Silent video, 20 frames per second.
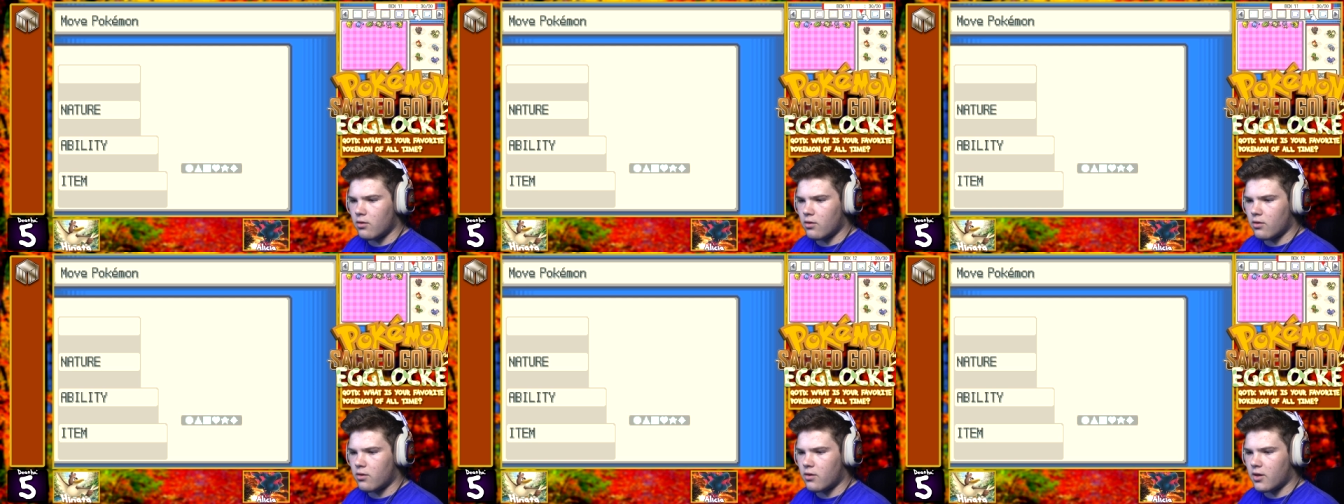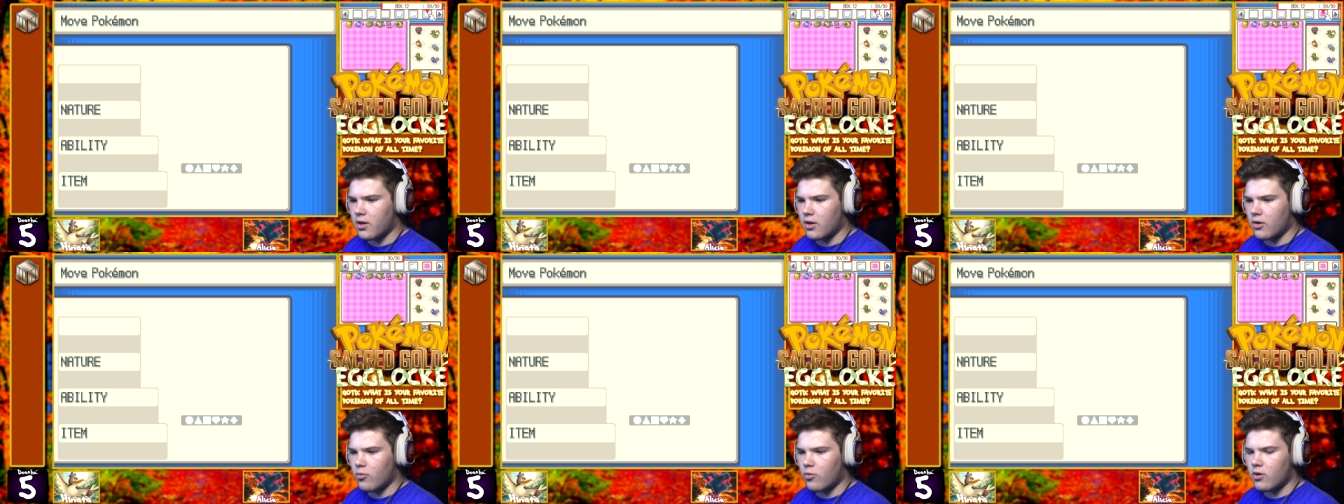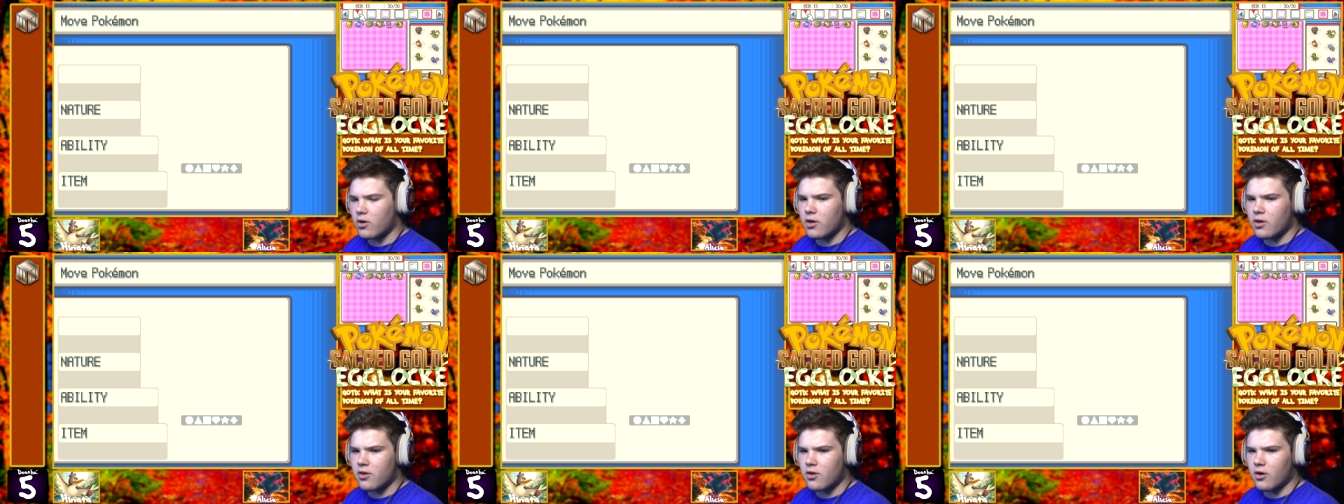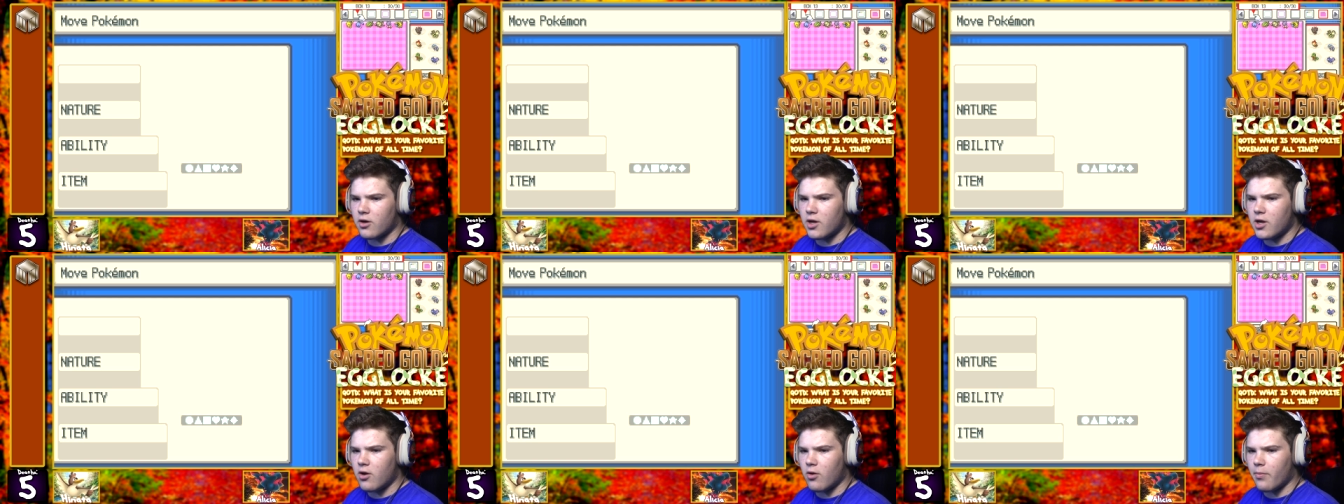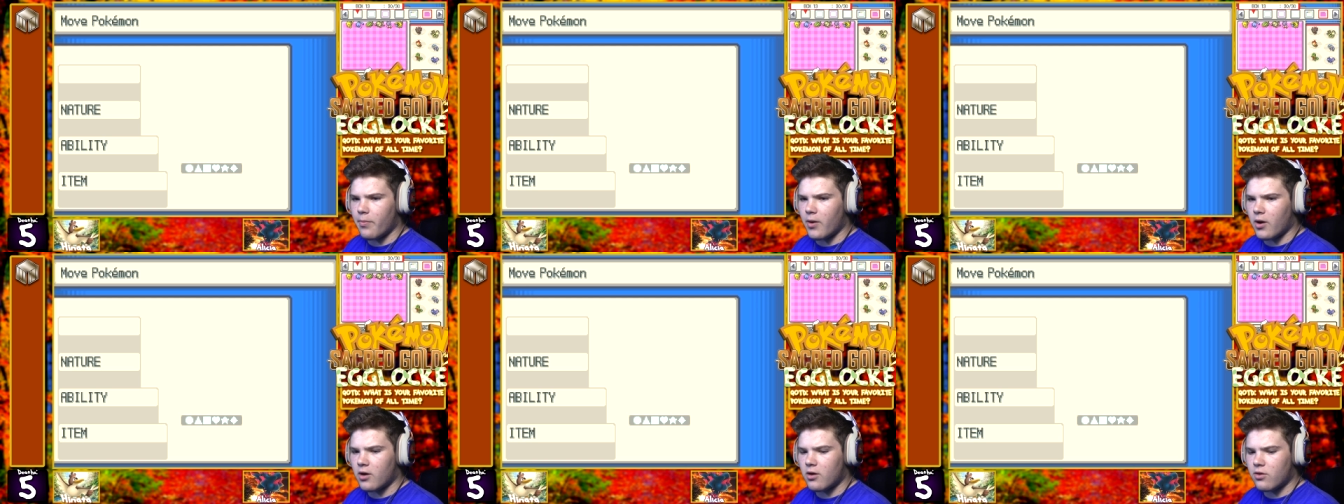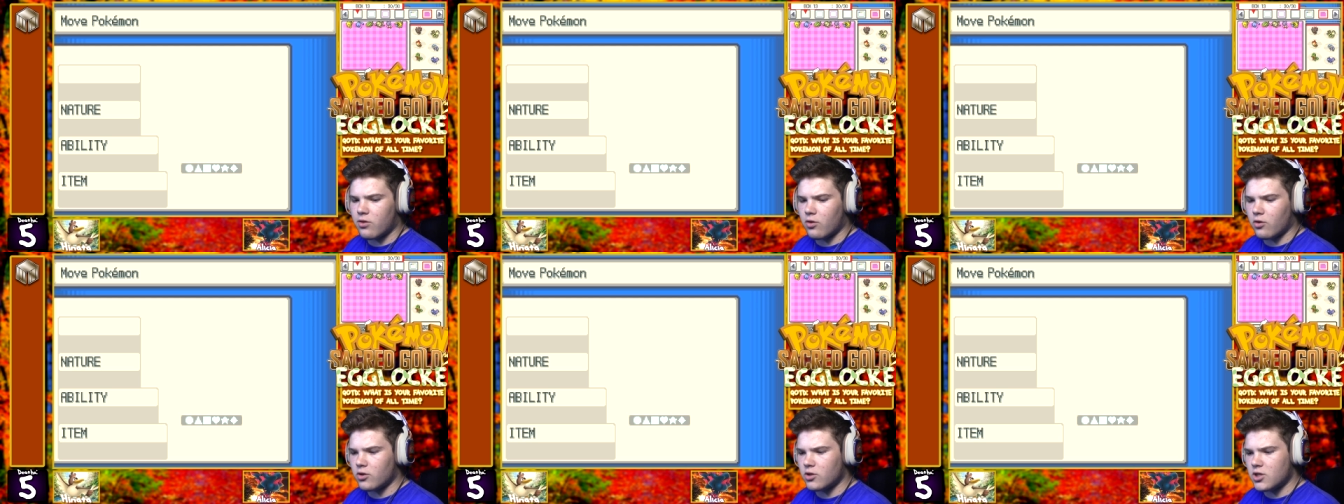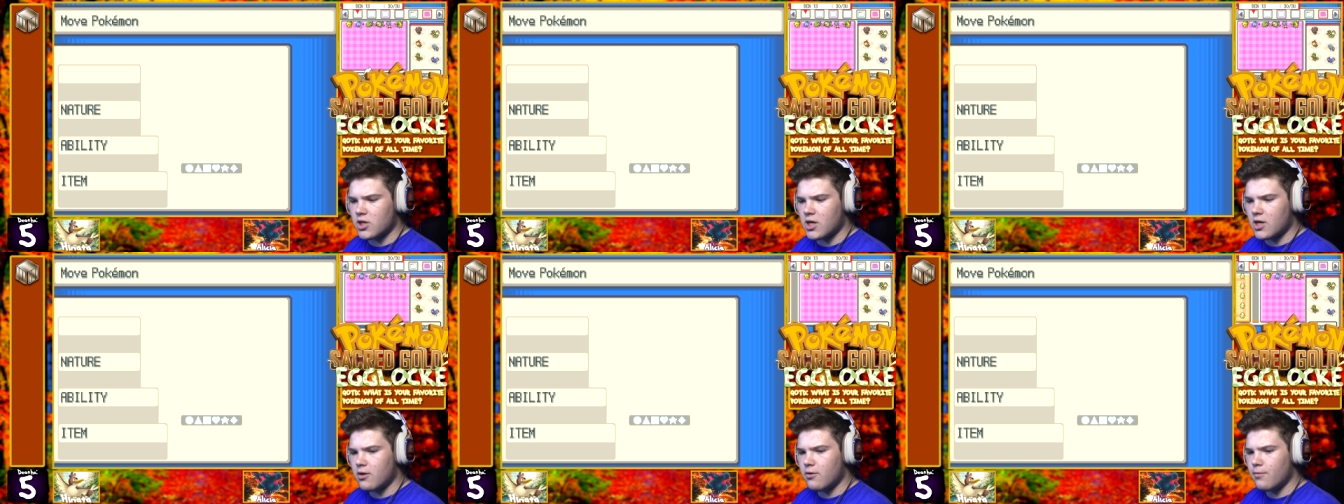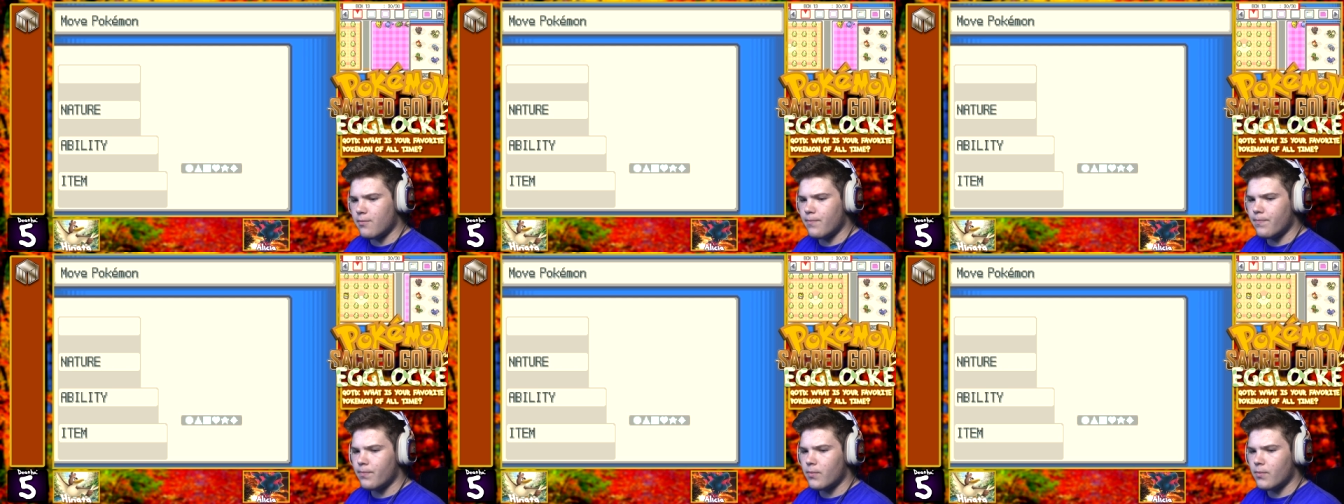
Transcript: so we're gonna start here, box 13.